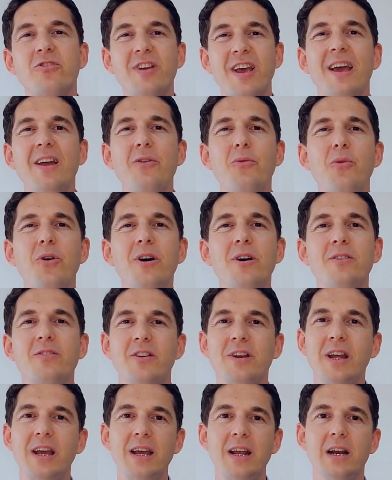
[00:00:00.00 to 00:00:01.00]
10
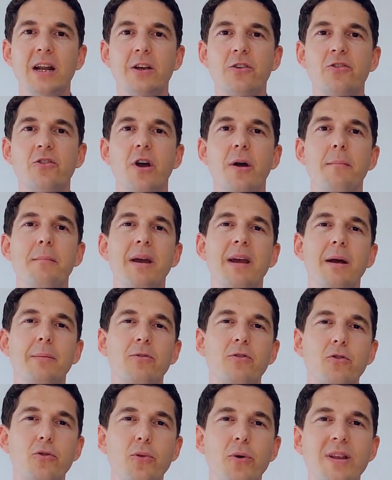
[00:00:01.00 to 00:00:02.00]
words in English make
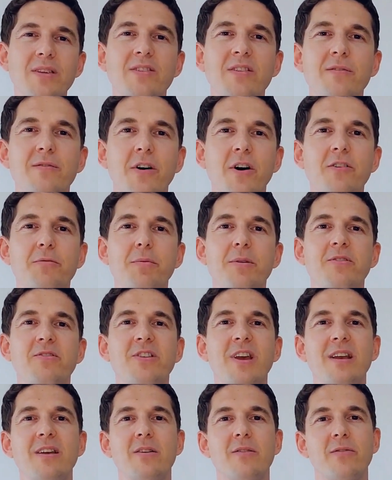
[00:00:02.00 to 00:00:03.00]
up
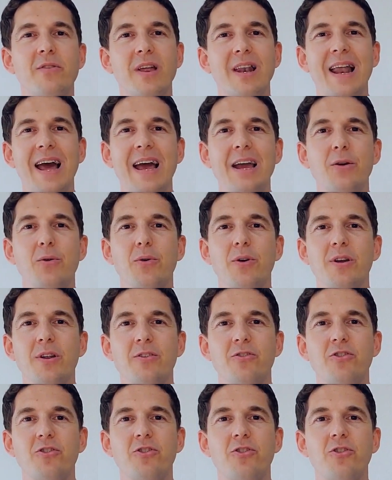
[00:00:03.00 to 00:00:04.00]
25% of the
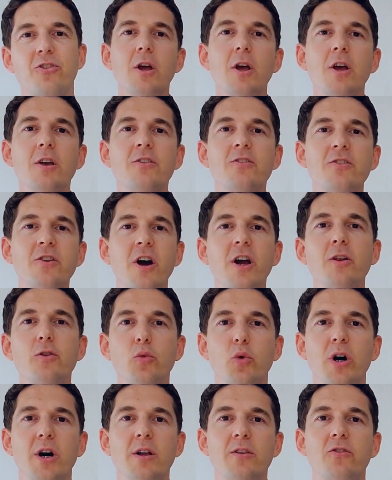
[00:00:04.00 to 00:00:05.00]
language? Sight
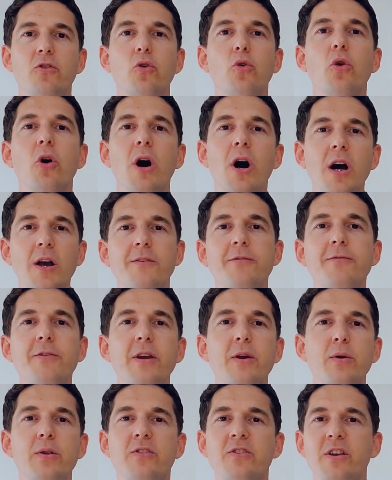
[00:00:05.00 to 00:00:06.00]
words or high
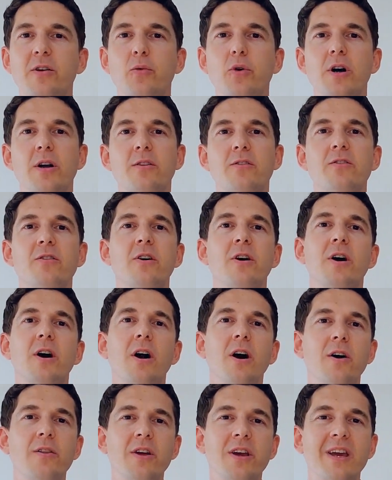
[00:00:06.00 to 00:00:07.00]
frequency words
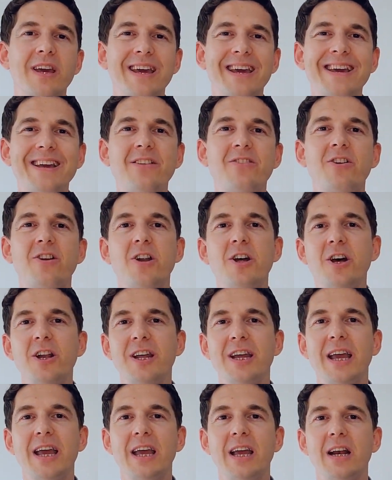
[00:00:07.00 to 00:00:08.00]
are the key to
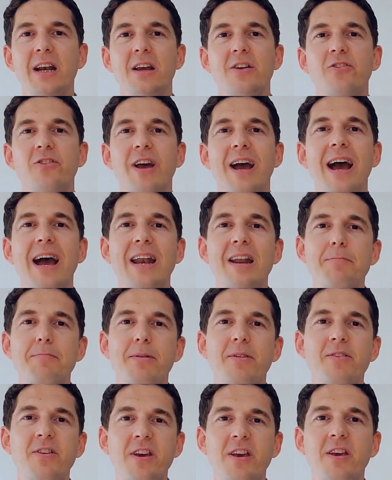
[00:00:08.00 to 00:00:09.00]
learning English, and in
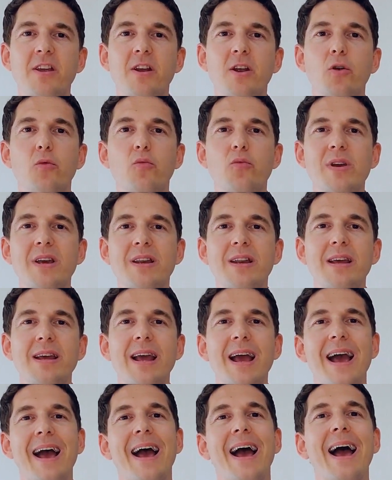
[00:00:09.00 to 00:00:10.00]
particular
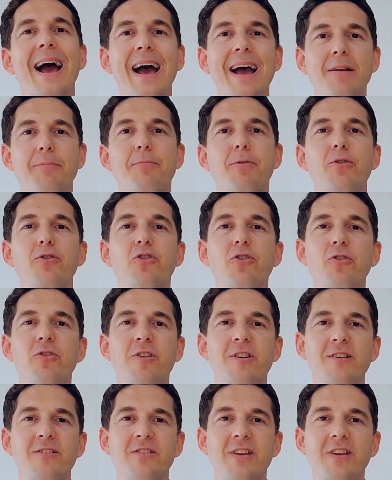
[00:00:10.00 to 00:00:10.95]
reading and producing